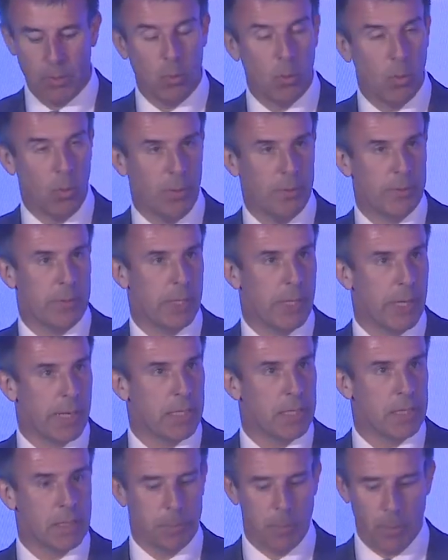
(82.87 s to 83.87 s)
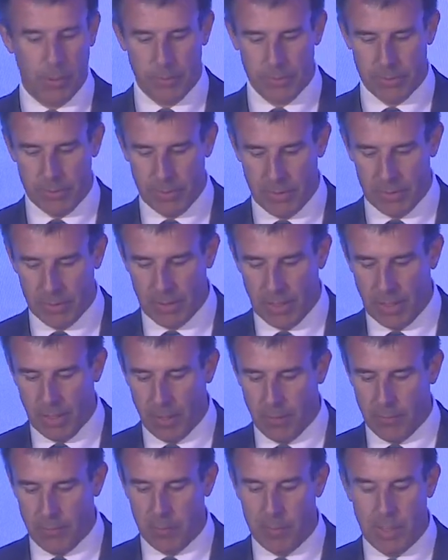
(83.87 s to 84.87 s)
all of today's sponsors
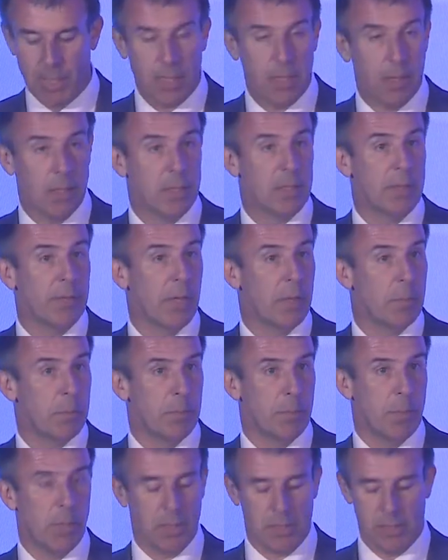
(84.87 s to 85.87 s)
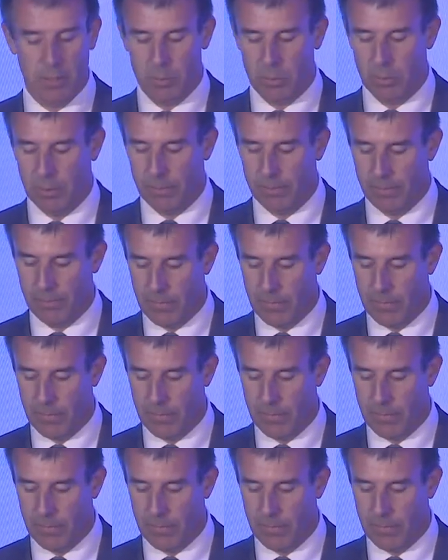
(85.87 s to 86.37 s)
for making this event possible.